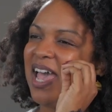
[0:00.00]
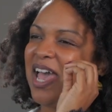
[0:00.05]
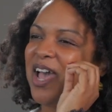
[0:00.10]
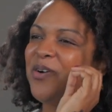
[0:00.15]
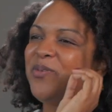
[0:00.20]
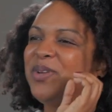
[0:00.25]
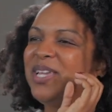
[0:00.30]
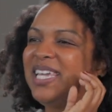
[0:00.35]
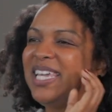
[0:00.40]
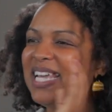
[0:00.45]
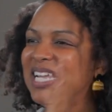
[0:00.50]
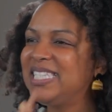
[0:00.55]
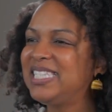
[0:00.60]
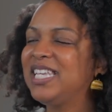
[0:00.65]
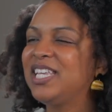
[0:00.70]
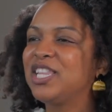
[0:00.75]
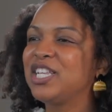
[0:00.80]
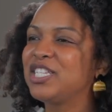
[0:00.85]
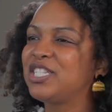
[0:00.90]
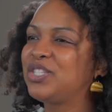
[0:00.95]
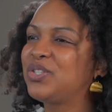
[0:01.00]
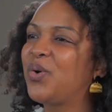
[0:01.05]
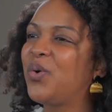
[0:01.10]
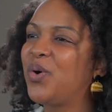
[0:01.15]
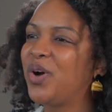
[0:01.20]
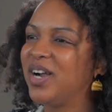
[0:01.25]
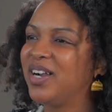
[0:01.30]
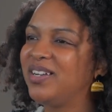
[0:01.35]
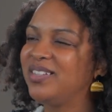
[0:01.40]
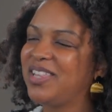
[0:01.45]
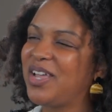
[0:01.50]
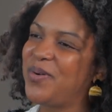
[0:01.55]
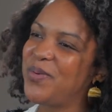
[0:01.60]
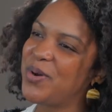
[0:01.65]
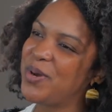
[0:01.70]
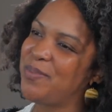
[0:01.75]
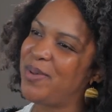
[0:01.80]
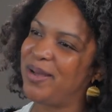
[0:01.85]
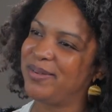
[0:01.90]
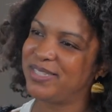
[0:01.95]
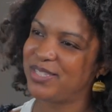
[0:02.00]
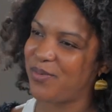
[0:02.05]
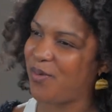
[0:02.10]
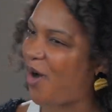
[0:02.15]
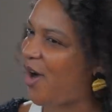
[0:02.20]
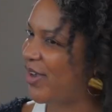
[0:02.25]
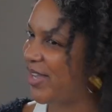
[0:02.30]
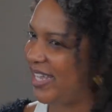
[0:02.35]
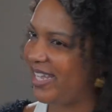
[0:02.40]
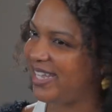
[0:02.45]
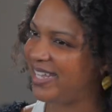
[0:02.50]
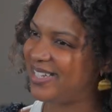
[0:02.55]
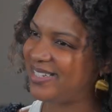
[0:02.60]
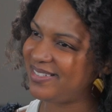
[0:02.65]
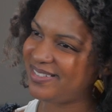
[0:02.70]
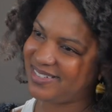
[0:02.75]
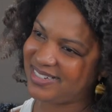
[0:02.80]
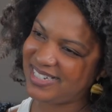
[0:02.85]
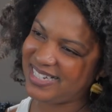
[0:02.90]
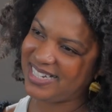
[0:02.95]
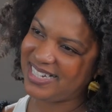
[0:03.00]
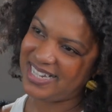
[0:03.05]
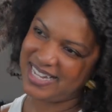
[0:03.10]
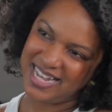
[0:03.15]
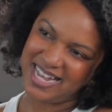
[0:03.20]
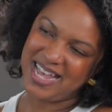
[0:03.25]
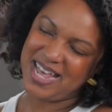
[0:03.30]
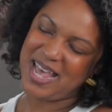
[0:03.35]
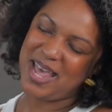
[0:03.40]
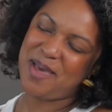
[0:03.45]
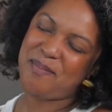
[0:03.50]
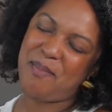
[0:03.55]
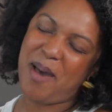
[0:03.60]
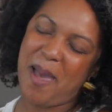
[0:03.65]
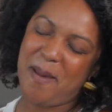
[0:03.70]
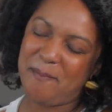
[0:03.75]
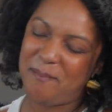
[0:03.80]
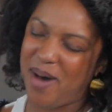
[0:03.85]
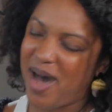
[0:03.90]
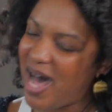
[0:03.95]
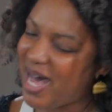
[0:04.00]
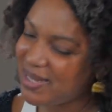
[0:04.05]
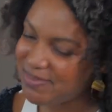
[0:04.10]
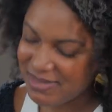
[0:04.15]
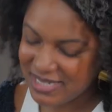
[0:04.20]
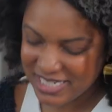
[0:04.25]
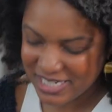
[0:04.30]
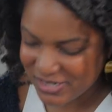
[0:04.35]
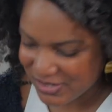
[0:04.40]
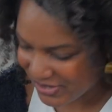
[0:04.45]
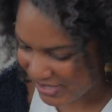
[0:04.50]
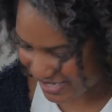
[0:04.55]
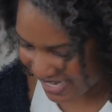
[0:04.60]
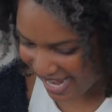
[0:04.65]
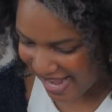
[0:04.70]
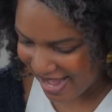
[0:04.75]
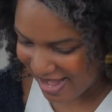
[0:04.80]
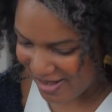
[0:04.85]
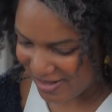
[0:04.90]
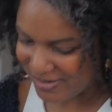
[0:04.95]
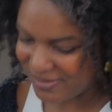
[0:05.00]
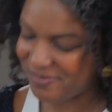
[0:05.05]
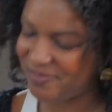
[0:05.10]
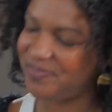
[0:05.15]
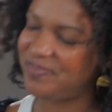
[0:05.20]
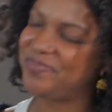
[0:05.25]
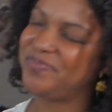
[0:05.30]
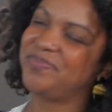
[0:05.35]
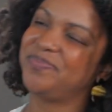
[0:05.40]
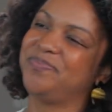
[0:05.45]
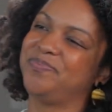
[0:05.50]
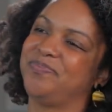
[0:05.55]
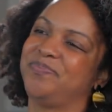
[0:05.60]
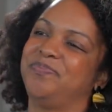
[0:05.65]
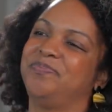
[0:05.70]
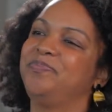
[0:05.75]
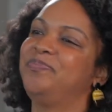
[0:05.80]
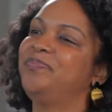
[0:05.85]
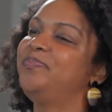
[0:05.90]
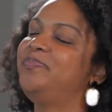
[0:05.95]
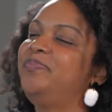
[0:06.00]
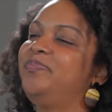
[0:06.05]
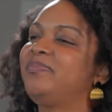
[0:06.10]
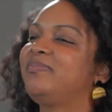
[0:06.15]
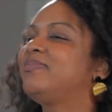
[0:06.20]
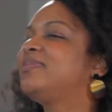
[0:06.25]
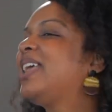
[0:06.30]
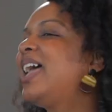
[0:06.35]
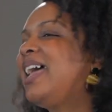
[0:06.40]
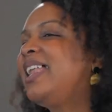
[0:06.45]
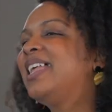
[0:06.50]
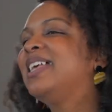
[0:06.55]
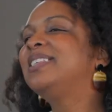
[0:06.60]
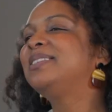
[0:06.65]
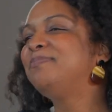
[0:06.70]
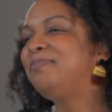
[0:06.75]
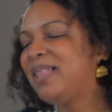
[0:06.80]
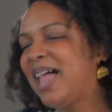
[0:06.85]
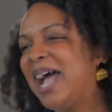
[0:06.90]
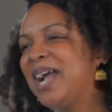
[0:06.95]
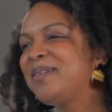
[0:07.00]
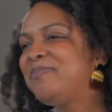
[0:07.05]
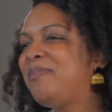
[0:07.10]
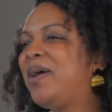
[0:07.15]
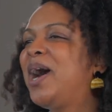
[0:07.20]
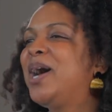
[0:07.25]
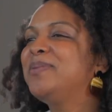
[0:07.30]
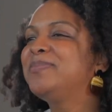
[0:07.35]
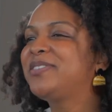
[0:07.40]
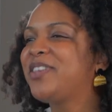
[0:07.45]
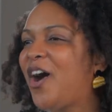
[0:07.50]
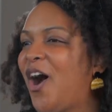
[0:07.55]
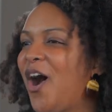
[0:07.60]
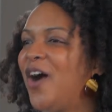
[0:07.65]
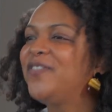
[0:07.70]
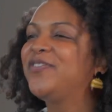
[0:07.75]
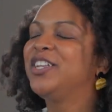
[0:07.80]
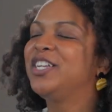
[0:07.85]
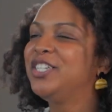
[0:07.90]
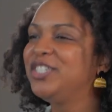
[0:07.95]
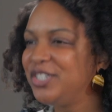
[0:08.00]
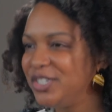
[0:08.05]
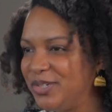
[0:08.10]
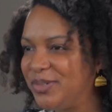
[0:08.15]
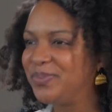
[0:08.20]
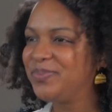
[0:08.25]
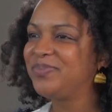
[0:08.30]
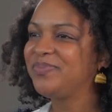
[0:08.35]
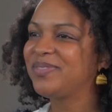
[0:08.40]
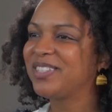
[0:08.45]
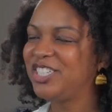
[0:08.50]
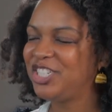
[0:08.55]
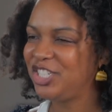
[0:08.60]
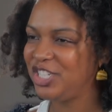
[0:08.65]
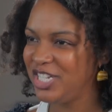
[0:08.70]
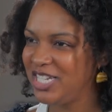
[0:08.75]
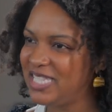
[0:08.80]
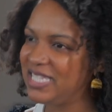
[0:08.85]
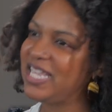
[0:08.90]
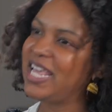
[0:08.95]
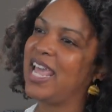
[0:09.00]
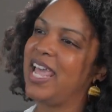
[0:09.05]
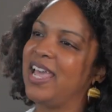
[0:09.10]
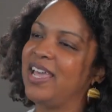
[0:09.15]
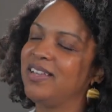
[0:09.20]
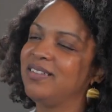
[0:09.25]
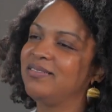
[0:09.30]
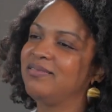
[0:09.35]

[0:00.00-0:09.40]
And we get to the store that we're about to walk in, and my mom kneels down, and as Black moms often do, she said,